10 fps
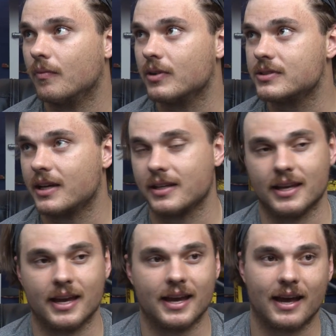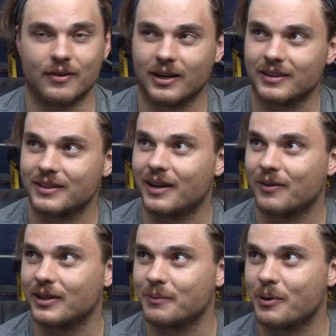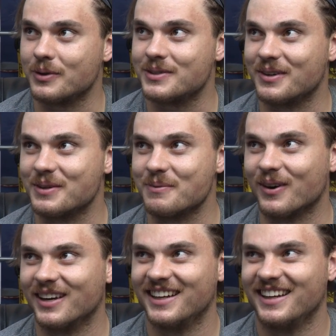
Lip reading: What's that? Yeah, I don't got the ponytail anymore.